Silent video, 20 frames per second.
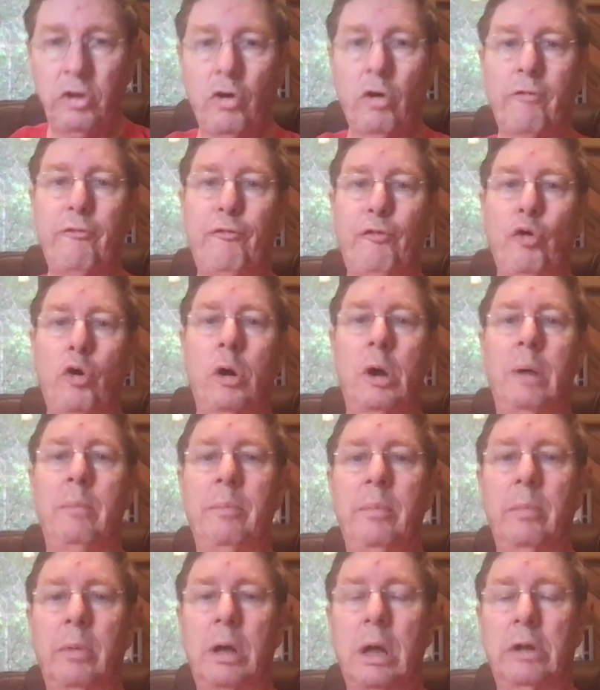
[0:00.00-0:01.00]

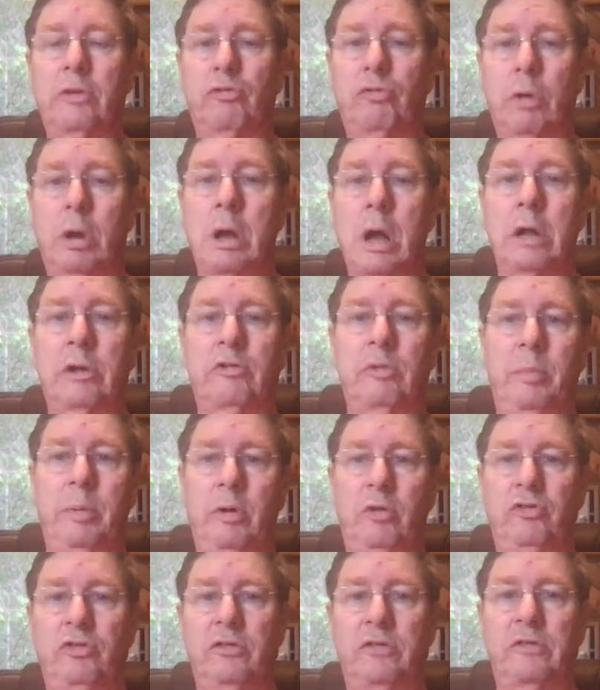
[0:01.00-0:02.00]
forum
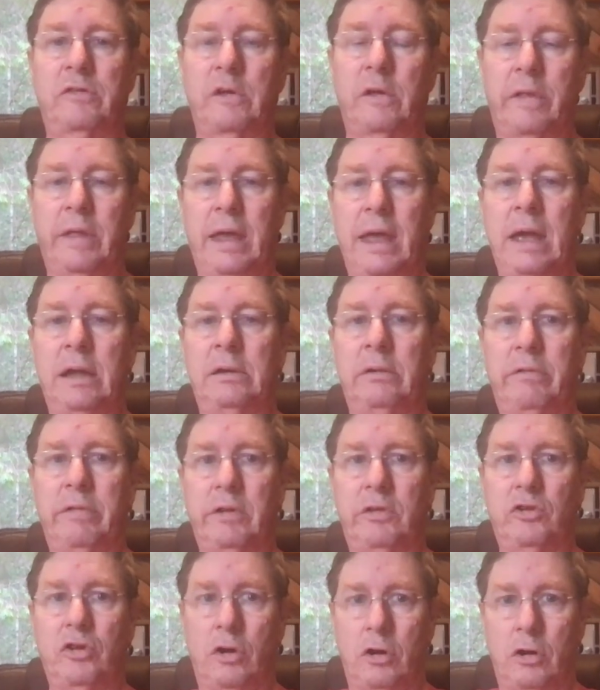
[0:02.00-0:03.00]
contributions till the end of
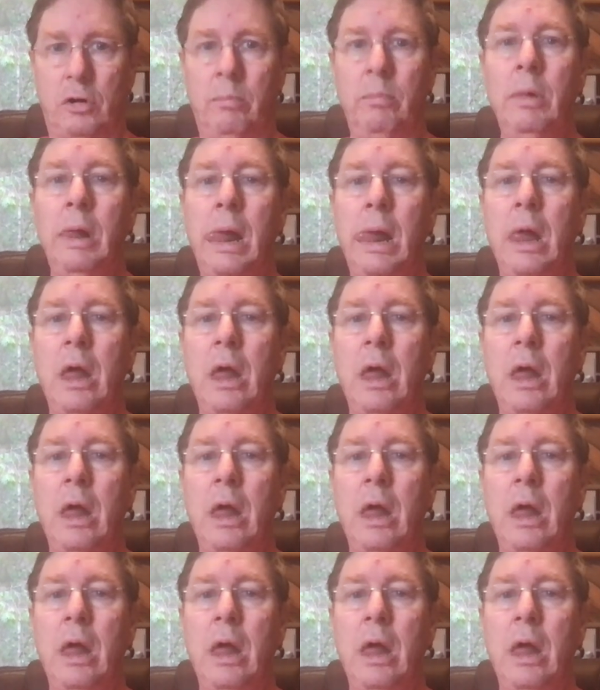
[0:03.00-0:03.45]
the term.